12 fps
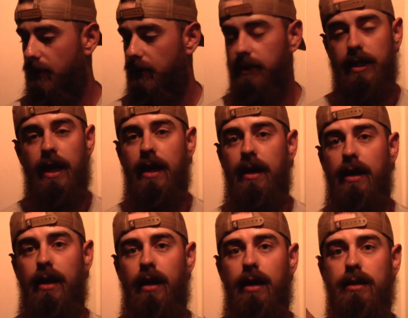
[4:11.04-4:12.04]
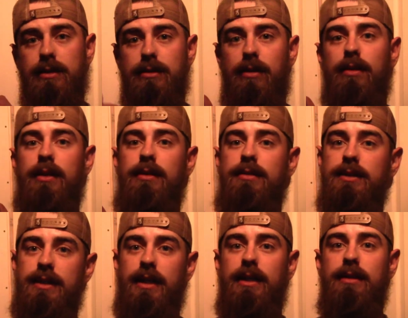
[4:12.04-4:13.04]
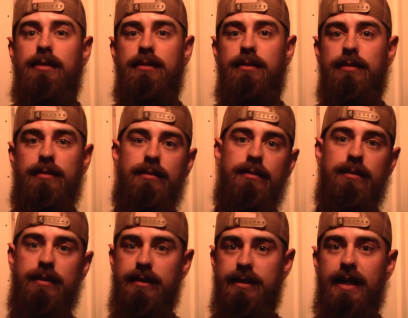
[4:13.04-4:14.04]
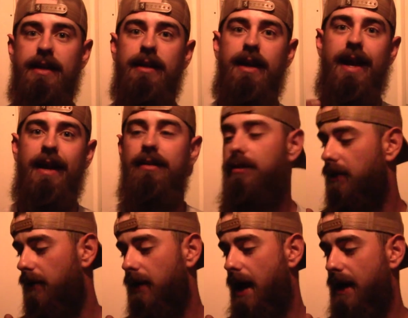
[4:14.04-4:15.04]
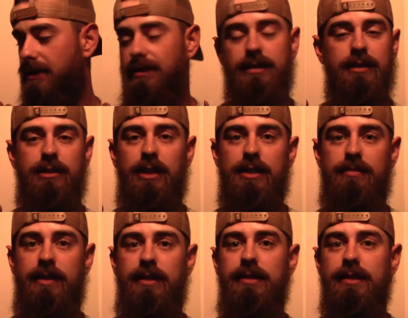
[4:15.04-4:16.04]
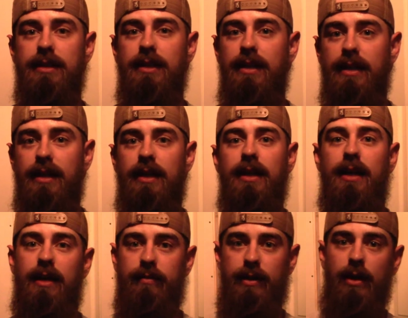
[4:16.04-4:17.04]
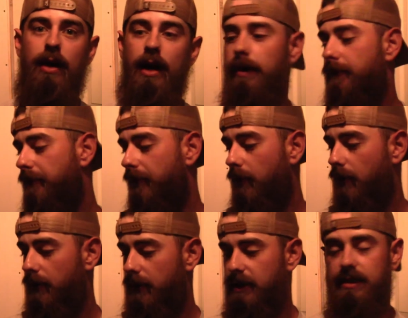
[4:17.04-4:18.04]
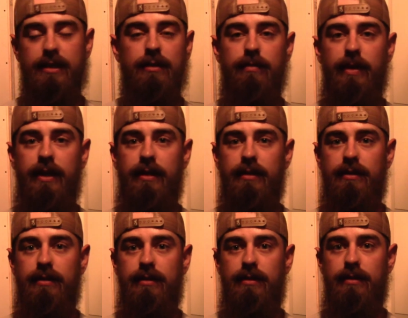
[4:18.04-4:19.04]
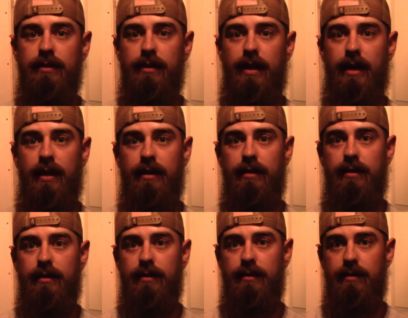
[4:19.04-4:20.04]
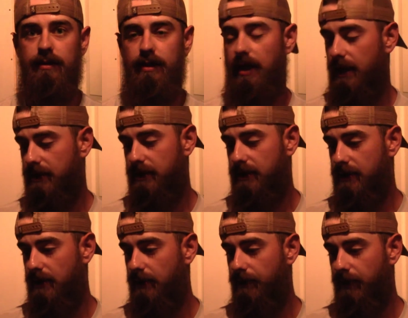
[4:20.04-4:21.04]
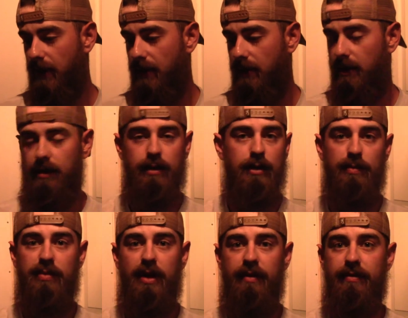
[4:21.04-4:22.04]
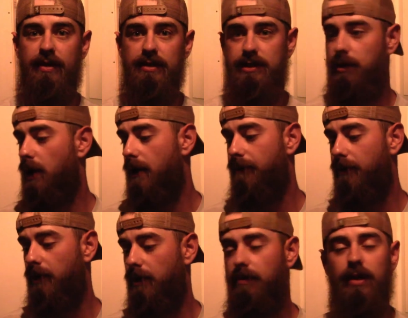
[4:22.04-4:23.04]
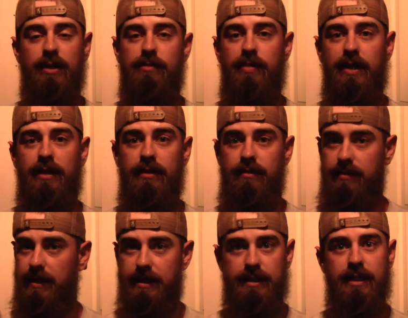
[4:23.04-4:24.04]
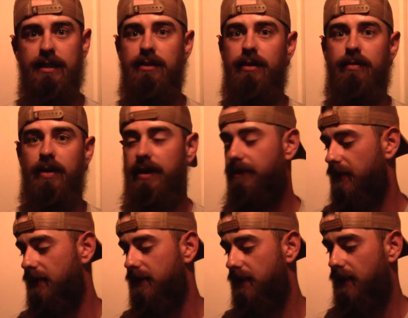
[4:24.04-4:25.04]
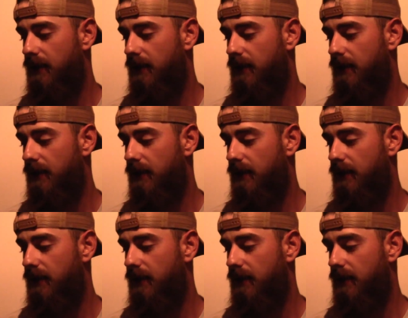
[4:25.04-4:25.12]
you get a solid sight, second and third axis adjustments. If you opt for the single pin, then that's your preference. You opt for the multi-pin, like I said, your preference.